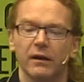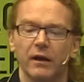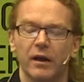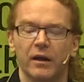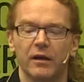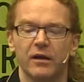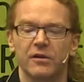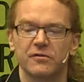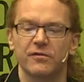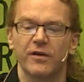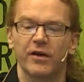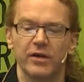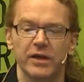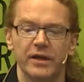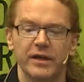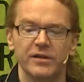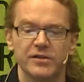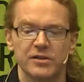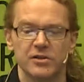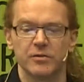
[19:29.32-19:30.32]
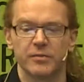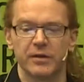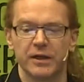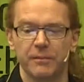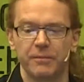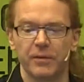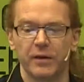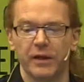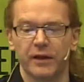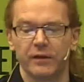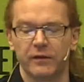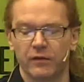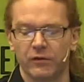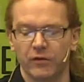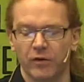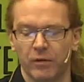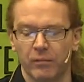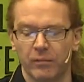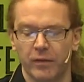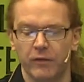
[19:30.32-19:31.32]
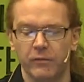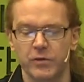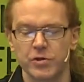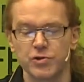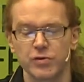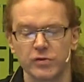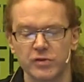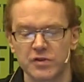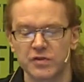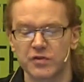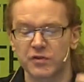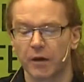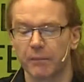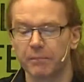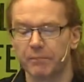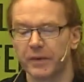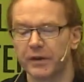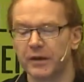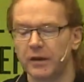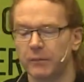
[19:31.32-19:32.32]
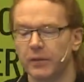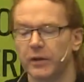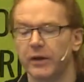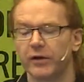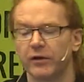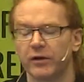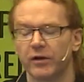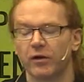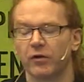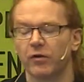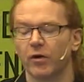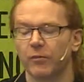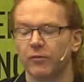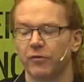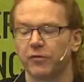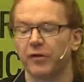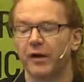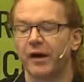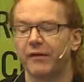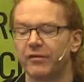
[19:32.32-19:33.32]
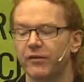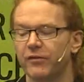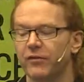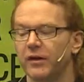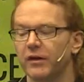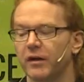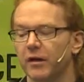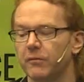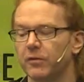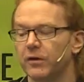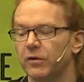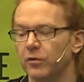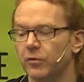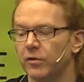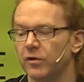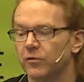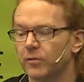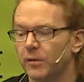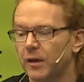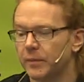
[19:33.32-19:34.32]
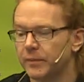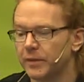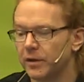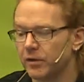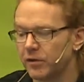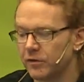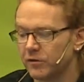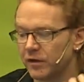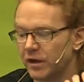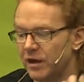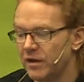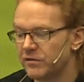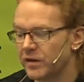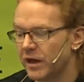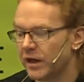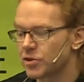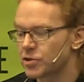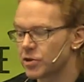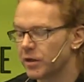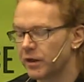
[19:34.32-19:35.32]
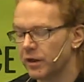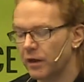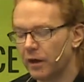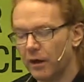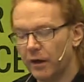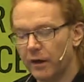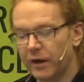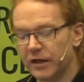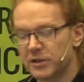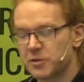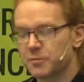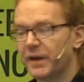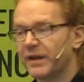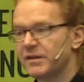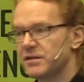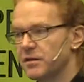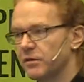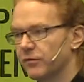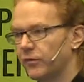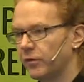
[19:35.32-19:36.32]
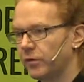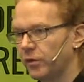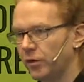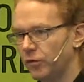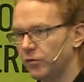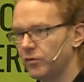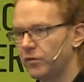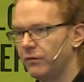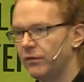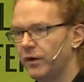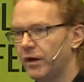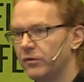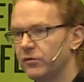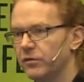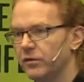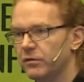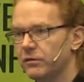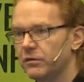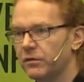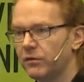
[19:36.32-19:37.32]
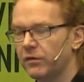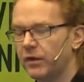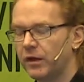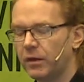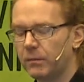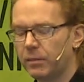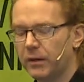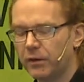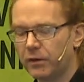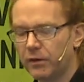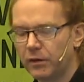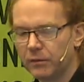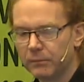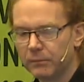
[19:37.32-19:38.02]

And it's very easy to manipulate the DOM. And we should stop manipulating the DOM for everything that we do as well, because it is actually expensive on those devices to think about it.